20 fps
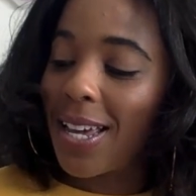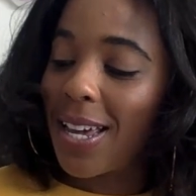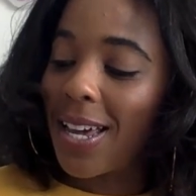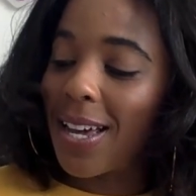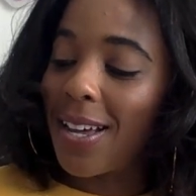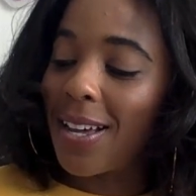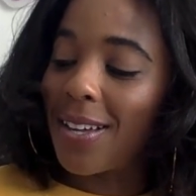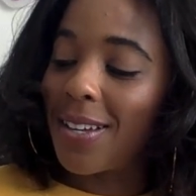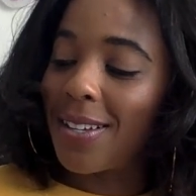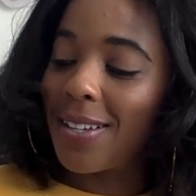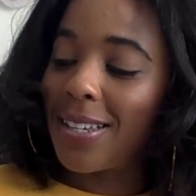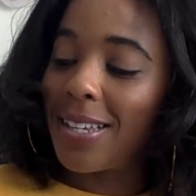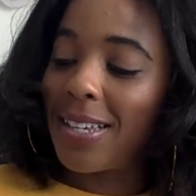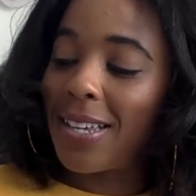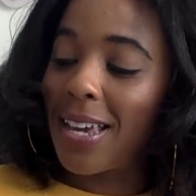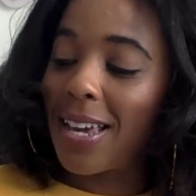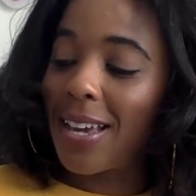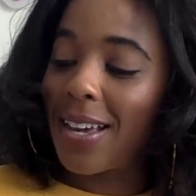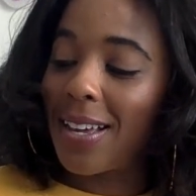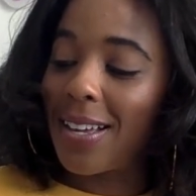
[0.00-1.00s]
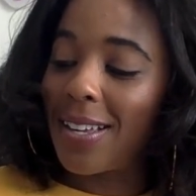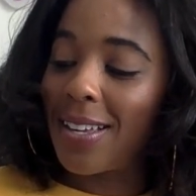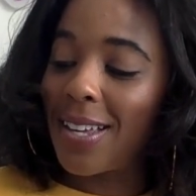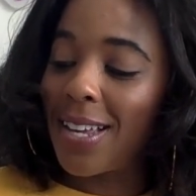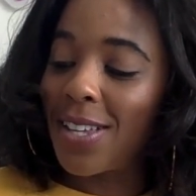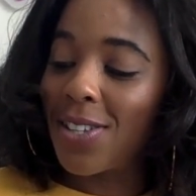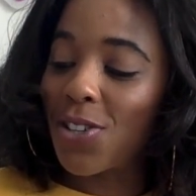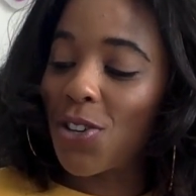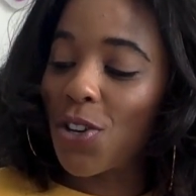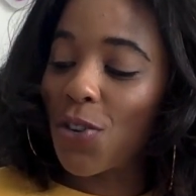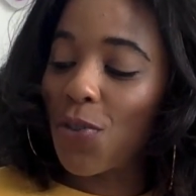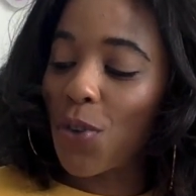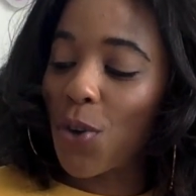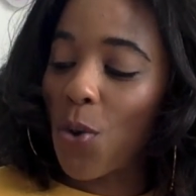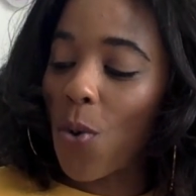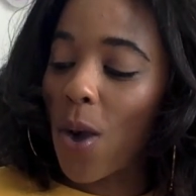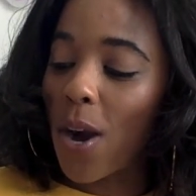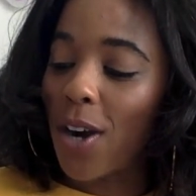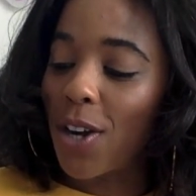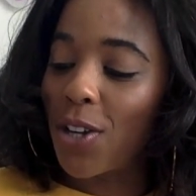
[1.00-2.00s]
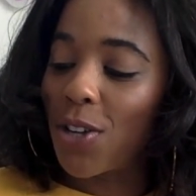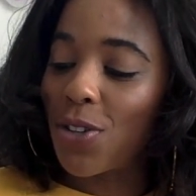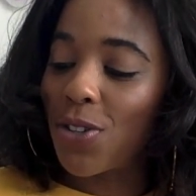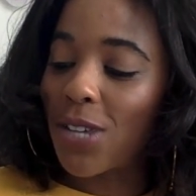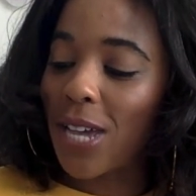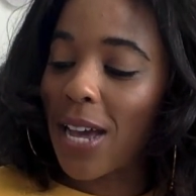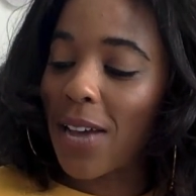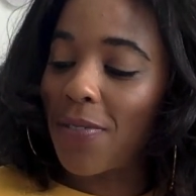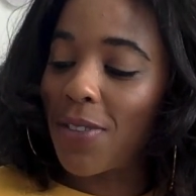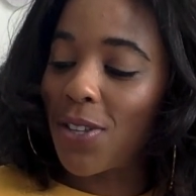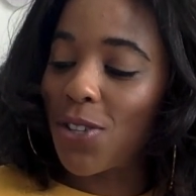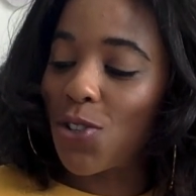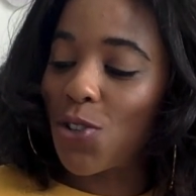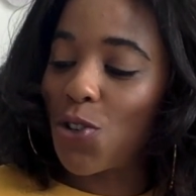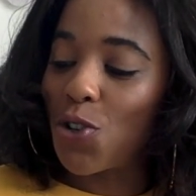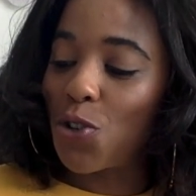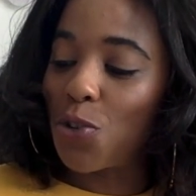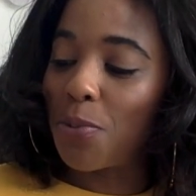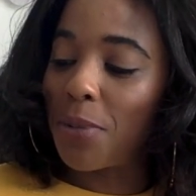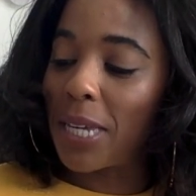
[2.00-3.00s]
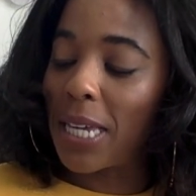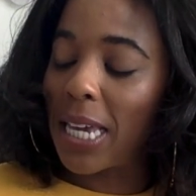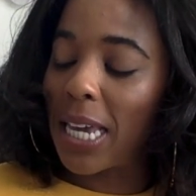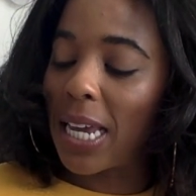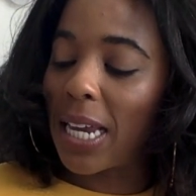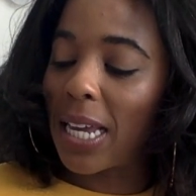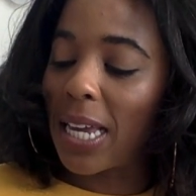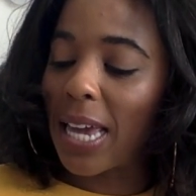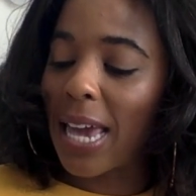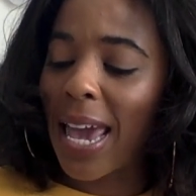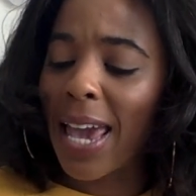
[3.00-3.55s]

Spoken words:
yeah, it's going to require you to have this new beginning.